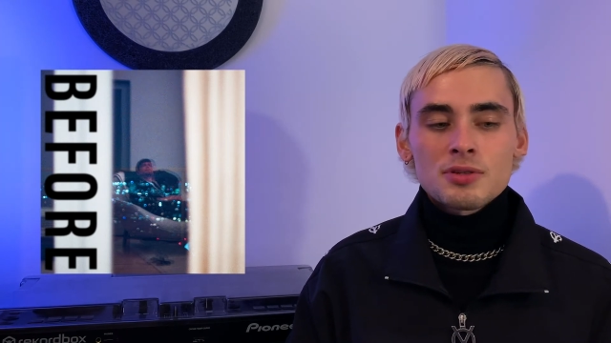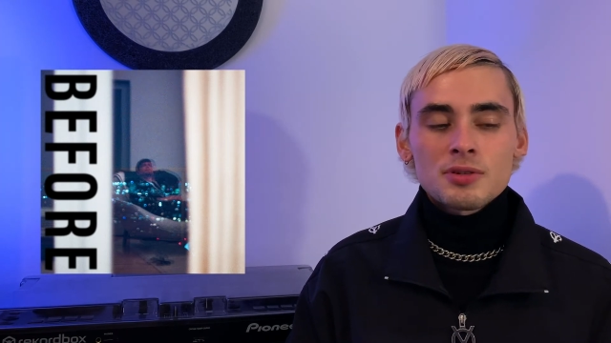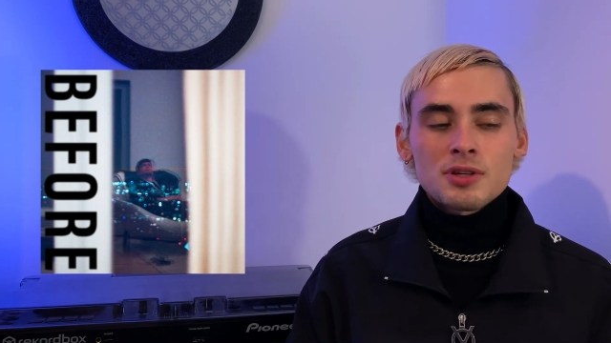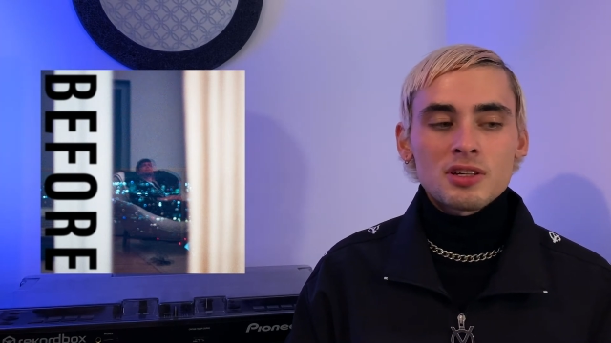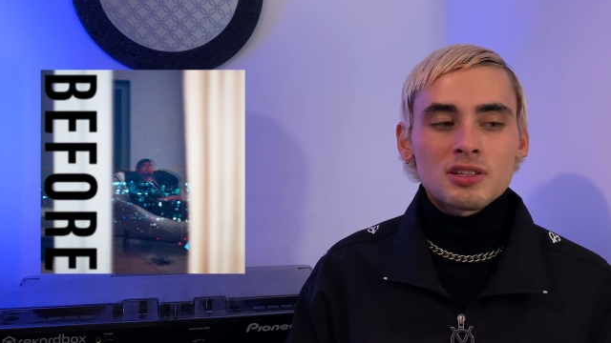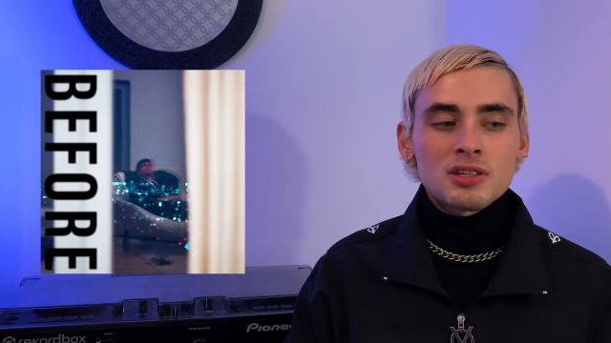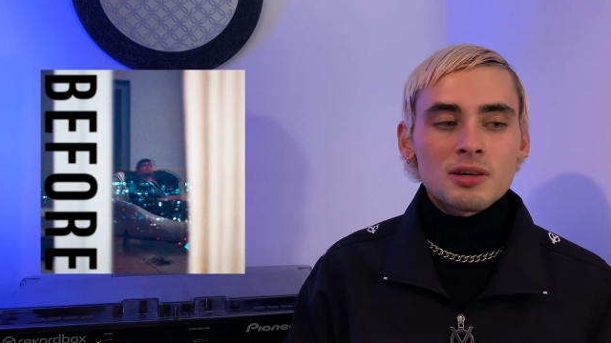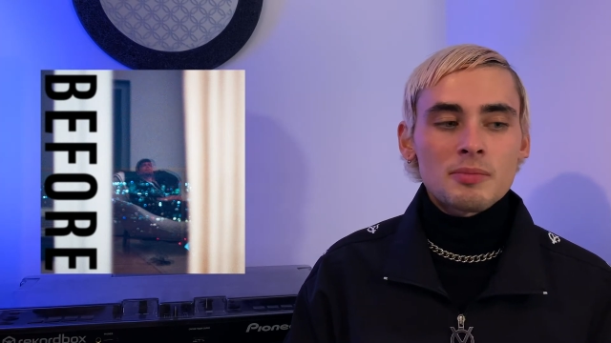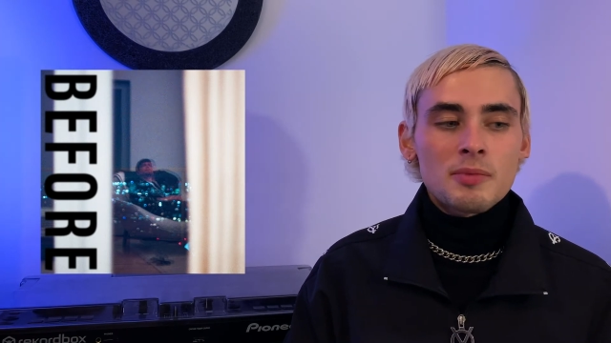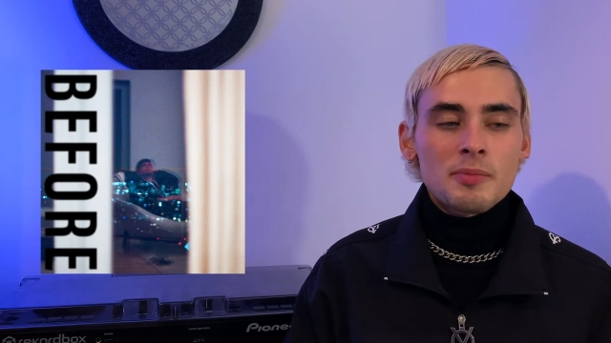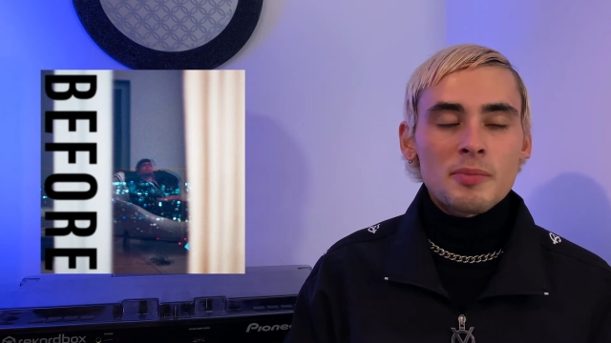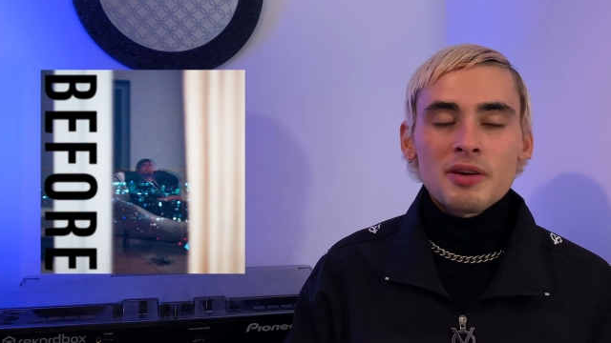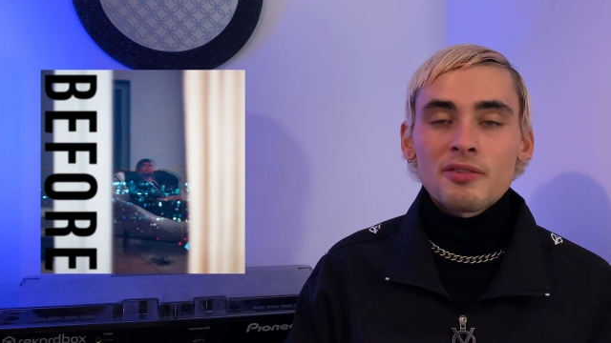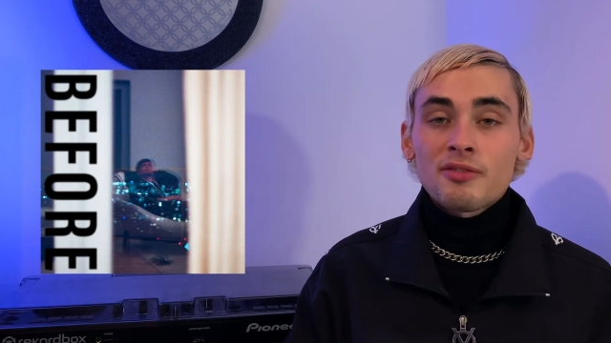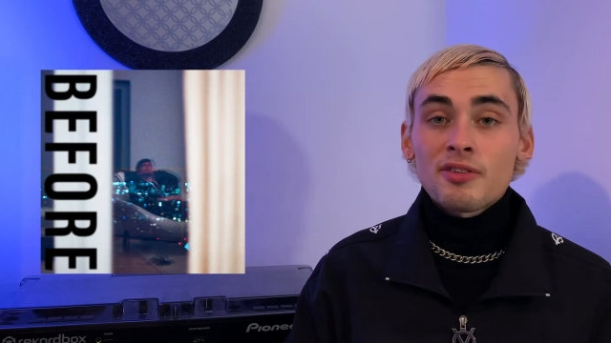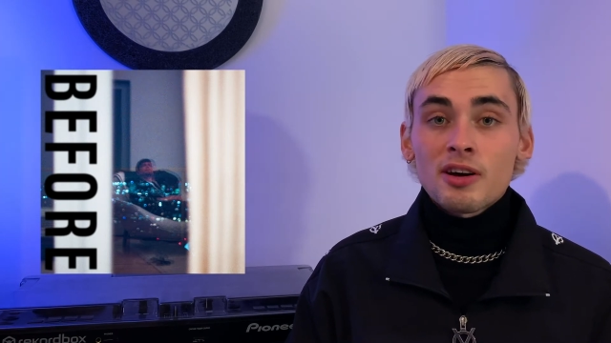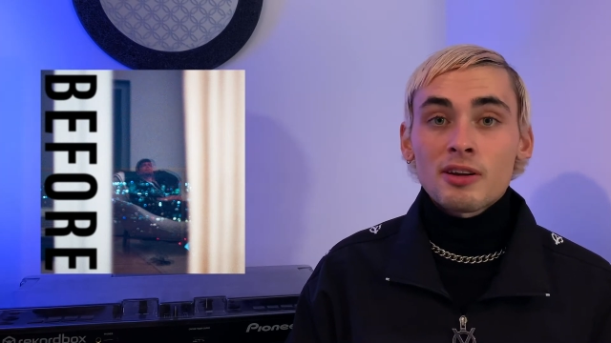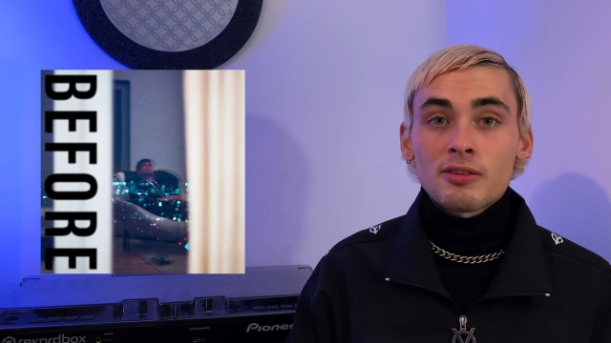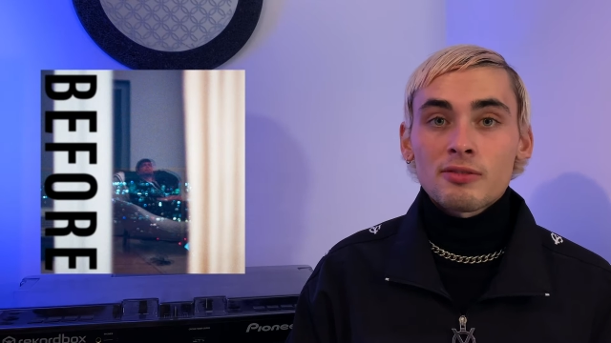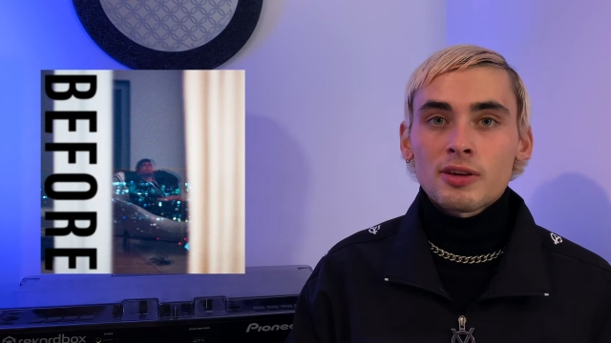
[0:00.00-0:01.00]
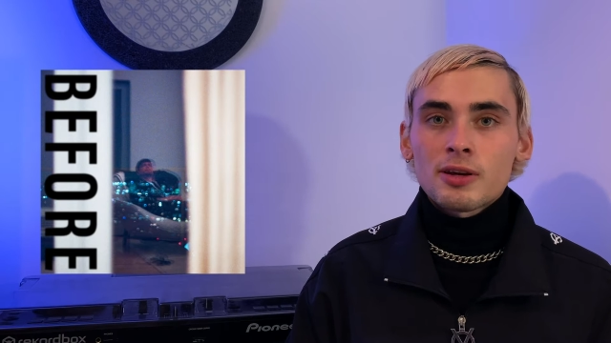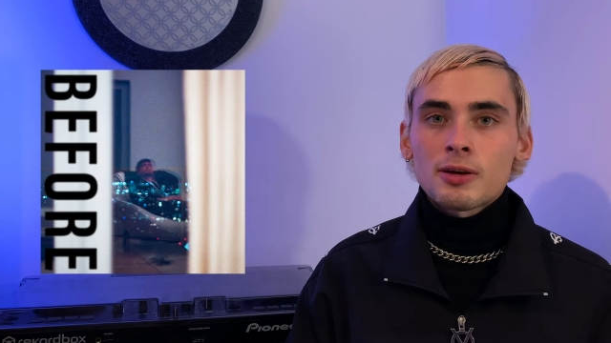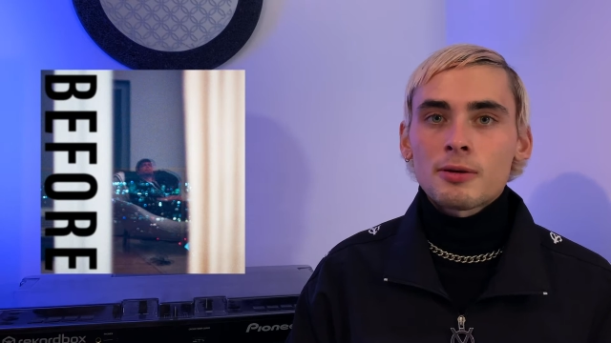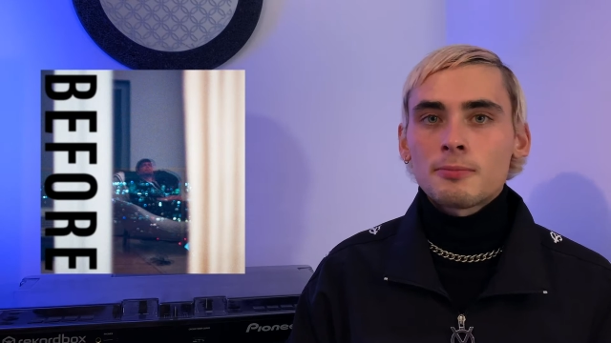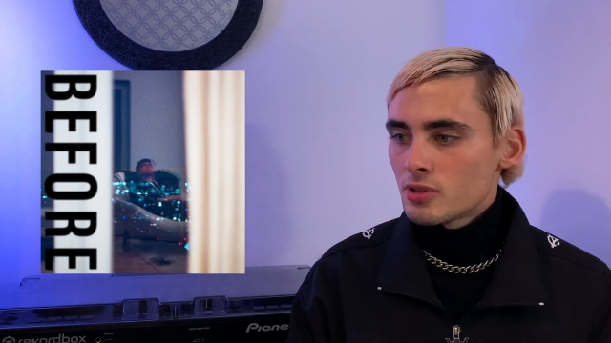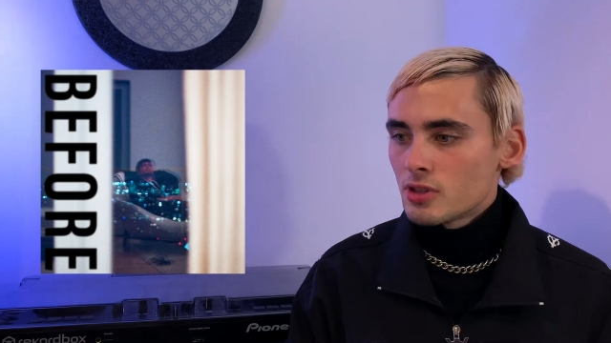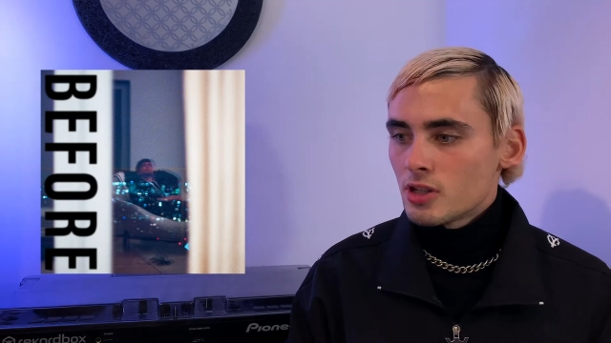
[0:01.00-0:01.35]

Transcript: because I'm a big fan of that.